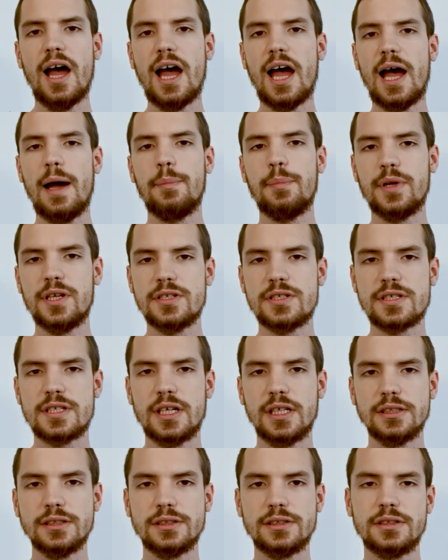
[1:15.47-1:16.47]
App
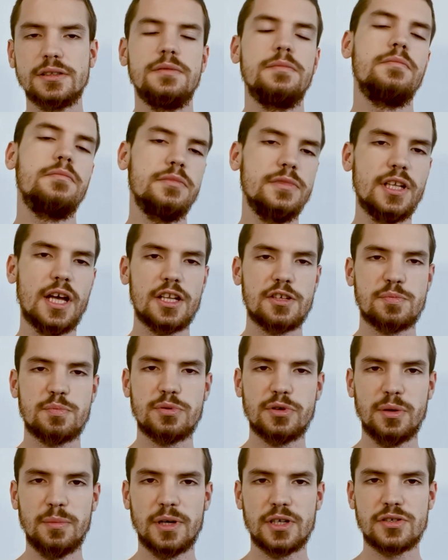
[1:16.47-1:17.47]
installs, that's
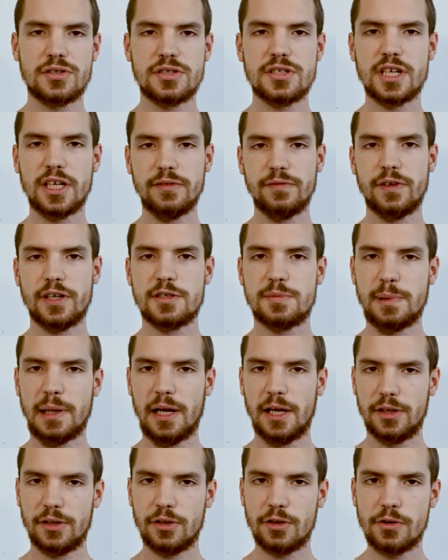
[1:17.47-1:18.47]
pretty much
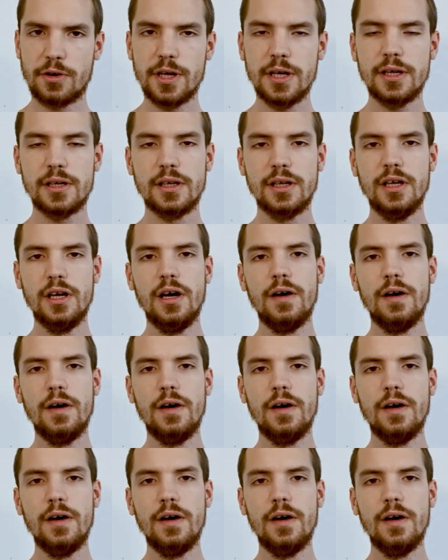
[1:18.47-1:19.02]
self-explanatory.